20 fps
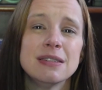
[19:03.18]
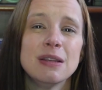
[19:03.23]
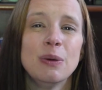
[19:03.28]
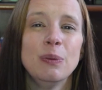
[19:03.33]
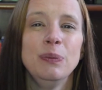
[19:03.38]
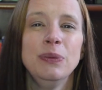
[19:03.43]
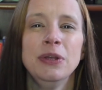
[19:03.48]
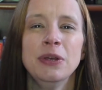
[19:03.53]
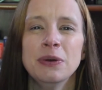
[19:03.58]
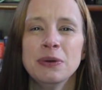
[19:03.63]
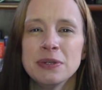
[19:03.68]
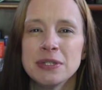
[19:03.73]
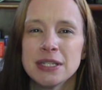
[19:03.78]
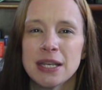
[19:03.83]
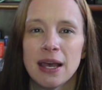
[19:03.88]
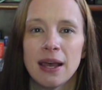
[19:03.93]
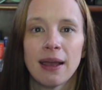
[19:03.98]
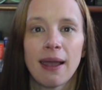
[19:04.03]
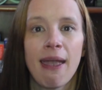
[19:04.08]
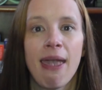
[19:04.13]
the
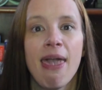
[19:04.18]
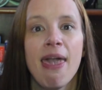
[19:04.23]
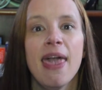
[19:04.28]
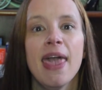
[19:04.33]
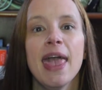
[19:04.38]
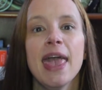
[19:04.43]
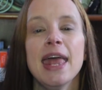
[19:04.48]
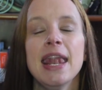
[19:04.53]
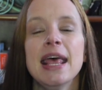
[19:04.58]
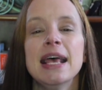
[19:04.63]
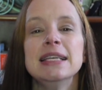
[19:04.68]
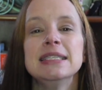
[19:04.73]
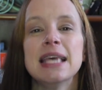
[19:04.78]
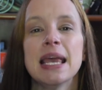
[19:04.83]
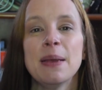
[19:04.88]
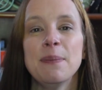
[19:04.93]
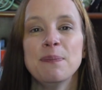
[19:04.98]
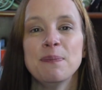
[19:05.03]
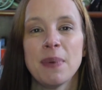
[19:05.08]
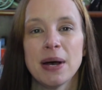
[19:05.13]
music. It is
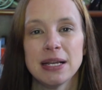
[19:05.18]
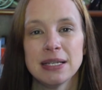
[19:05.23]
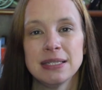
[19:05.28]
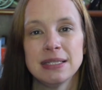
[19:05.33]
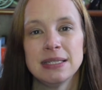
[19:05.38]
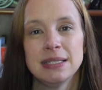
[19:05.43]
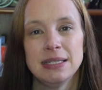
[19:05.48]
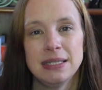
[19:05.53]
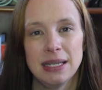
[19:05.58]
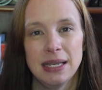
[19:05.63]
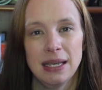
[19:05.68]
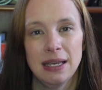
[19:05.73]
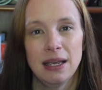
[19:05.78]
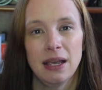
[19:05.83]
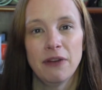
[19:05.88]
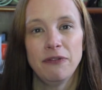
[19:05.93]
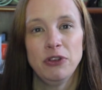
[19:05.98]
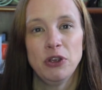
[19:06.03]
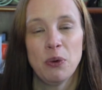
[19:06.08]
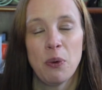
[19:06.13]
a
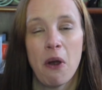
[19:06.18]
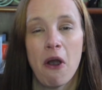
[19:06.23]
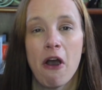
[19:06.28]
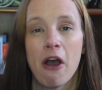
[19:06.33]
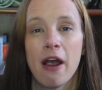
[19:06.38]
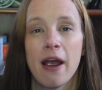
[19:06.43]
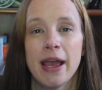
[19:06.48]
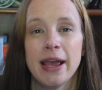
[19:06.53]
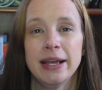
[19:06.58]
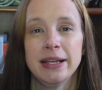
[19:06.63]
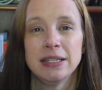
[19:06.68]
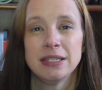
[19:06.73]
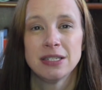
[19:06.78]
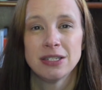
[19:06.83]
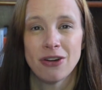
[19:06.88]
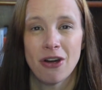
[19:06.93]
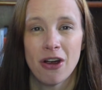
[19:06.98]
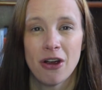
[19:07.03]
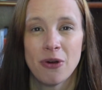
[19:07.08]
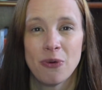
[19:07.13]
must-see if you are a
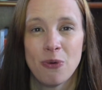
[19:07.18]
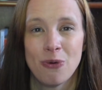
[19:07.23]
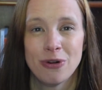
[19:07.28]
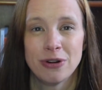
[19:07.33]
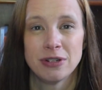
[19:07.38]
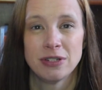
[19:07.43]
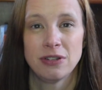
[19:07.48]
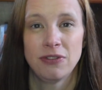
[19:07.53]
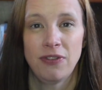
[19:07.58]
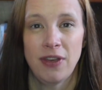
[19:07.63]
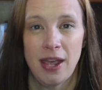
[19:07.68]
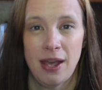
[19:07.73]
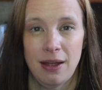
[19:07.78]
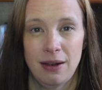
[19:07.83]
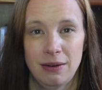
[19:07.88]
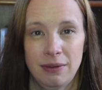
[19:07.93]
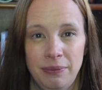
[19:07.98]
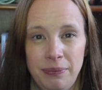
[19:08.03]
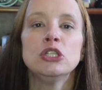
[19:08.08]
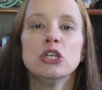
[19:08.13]
Star Wars
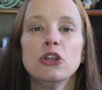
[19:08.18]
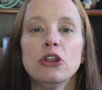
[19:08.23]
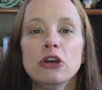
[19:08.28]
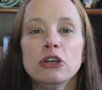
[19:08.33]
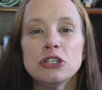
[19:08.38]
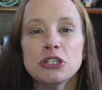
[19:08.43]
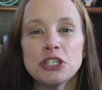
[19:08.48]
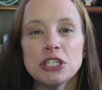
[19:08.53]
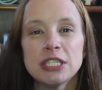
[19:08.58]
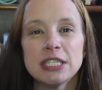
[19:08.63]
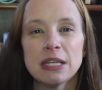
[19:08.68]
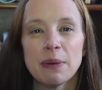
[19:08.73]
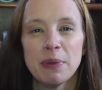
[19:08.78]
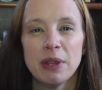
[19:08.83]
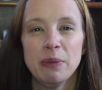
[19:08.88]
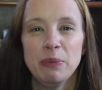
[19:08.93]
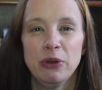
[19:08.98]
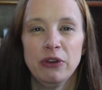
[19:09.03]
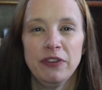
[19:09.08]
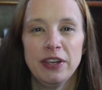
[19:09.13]
fan. So those are just some of
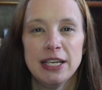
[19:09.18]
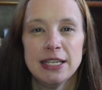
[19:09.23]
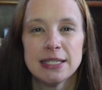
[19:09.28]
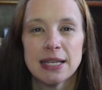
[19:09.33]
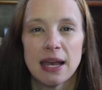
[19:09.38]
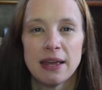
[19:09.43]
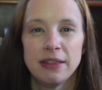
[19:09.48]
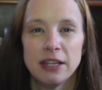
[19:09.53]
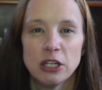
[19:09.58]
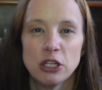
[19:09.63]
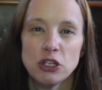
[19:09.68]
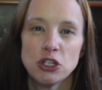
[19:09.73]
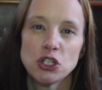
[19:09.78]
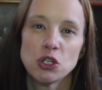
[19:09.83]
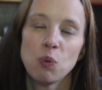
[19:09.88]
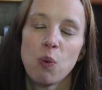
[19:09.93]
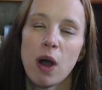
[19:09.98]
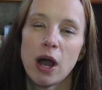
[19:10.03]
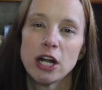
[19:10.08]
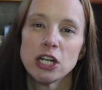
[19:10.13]
the movies I think you
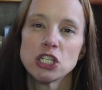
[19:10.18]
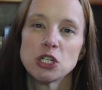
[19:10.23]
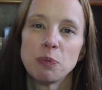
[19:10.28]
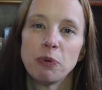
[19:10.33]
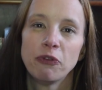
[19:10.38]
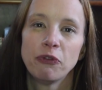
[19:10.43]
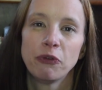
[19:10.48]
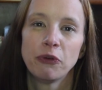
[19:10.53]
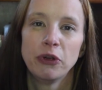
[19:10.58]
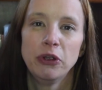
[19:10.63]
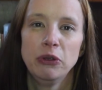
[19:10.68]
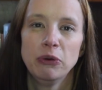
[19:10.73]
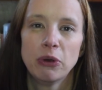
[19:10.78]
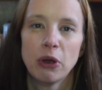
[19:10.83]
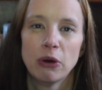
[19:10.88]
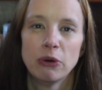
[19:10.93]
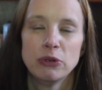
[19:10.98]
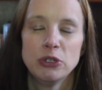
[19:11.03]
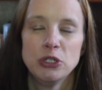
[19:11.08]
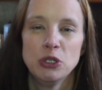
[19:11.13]
should watch before you
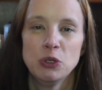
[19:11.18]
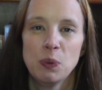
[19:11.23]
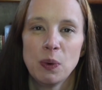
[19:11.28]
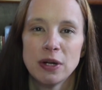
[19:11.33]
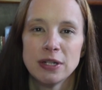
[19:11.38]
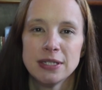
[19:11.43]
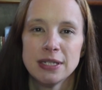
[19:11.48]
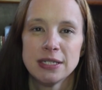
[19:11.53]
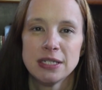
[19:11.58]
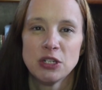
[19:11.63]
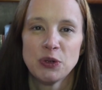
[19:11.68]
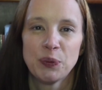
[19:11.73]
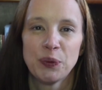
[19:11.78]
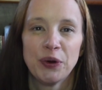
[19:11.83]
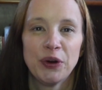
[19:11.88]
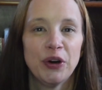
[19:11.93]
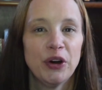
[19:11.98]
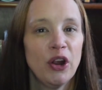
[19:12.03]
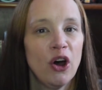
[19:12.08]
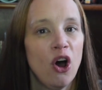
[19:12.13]
go to Walt Disney
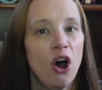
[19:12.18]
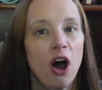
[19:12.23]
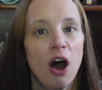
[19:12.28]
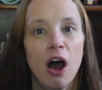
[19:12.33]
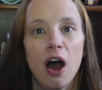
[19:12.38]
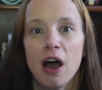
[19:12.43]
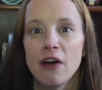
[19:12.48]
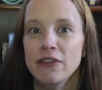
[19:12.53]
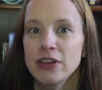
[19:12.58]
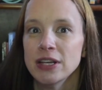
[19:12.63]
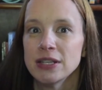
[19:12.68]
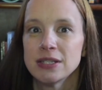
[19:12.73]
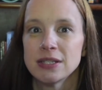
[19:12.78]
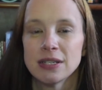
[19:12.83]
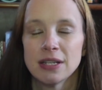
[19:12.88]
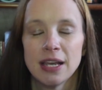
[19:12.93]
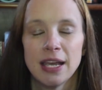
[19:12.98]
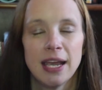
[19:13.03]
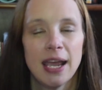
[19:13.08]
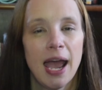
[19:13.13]
World.
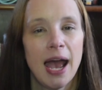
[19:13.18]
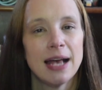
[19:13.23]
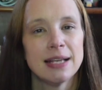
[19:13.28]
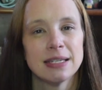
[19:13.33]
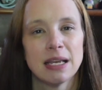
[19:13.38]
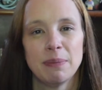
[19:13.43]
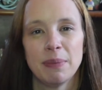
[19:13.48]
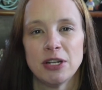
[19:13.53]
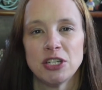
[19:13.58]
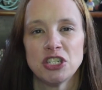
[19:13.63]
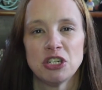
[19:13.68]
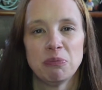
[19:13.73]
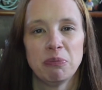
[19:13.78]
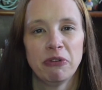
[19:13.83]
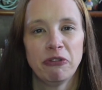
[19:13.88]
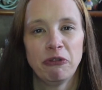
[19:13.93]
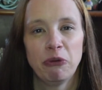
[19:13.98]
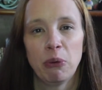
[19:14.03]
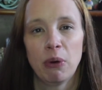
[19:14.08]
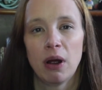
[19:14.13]
Obviously, as I mentioned
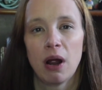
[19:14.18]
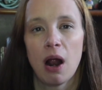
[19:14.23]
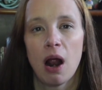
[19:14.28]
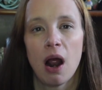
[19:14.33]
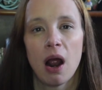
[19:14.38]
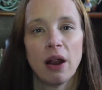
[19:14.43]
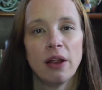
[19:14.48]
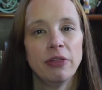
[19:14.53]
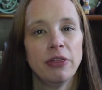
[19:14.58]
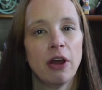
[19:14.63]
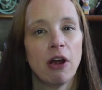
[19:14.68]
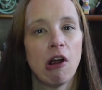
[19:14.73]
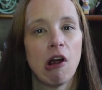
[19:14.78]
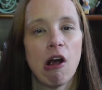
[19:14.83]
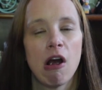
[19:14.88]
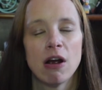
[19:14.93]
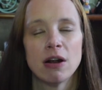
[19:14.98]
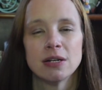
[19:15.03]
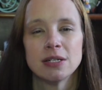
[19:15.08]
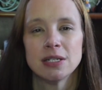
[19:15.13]
before, there
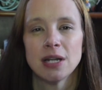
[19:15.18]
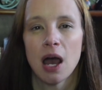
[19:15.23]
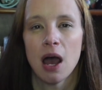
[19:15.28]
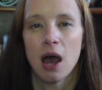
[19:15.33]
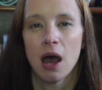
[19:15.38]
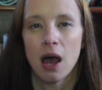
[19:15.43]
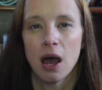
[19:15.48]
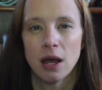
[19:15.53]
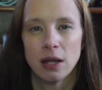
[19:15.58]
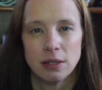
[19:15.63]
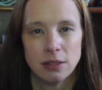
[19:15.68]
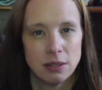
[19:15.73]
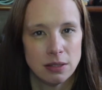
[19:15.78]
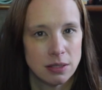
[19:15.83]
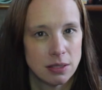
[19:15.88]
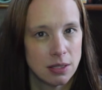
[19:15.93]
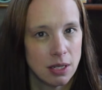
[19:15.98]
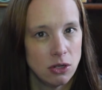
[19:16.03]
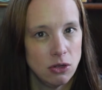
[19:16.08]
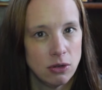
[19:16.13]
are
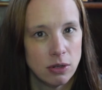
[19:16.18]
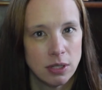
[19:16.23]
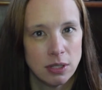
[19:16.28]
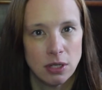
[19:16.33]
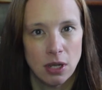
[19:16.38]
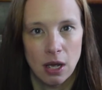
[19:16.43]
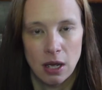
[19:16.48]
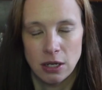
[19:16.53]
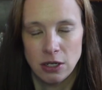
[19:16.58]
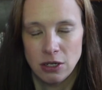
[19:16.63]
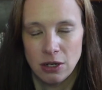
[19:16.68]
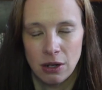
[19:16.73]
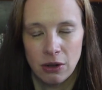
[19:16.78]
tons that you could, that